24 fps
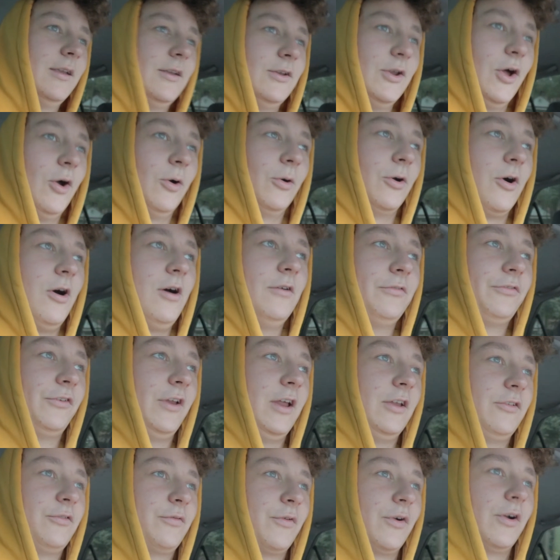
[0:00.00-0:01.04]
no, golf
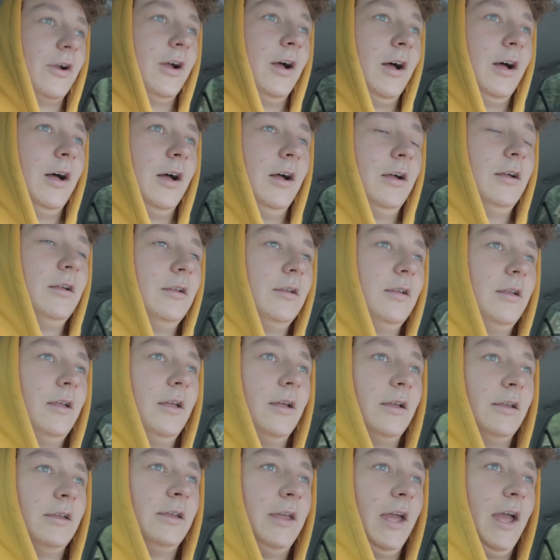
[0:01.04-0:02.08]
stands for
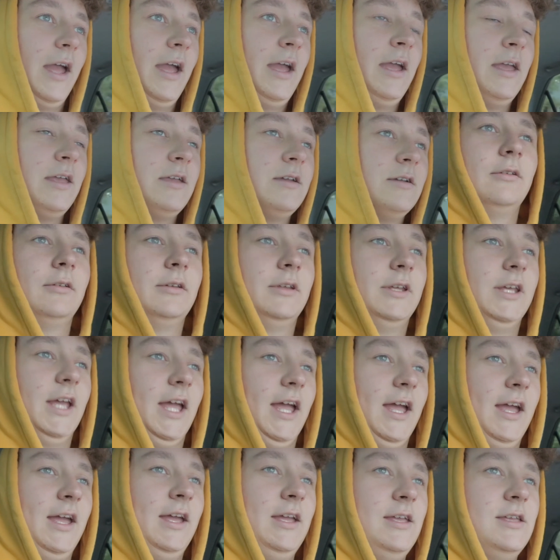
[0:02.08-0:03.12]

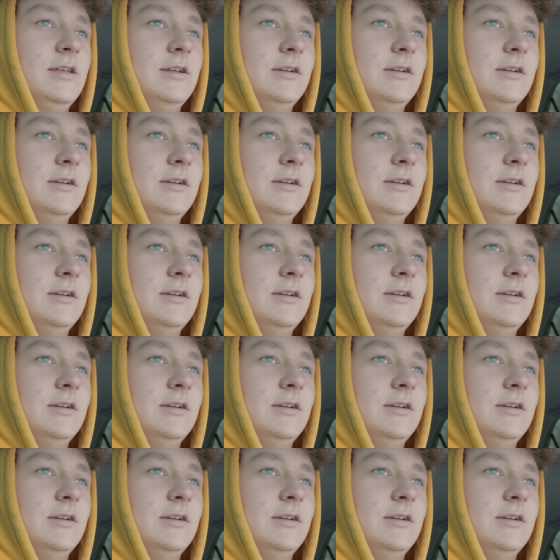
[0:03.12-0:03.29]
gay,